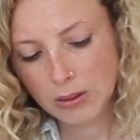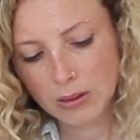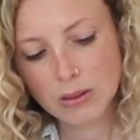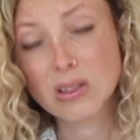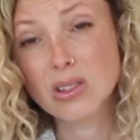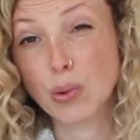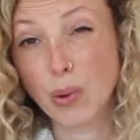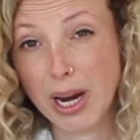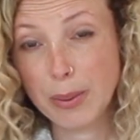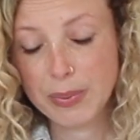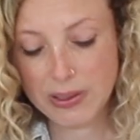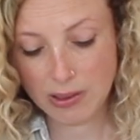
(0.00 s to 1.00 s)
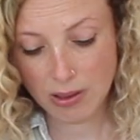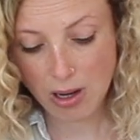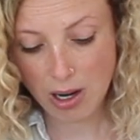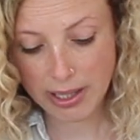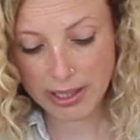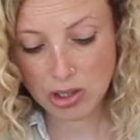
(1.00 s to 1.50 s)
scrapes,
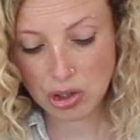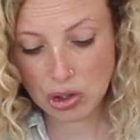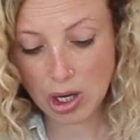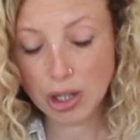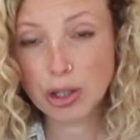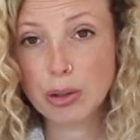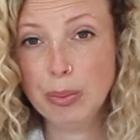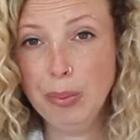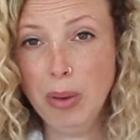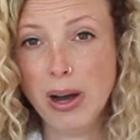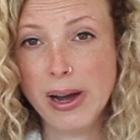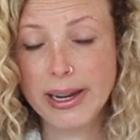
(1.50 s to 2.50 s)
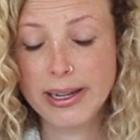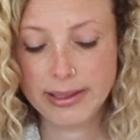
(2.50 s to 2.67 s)
I dunk my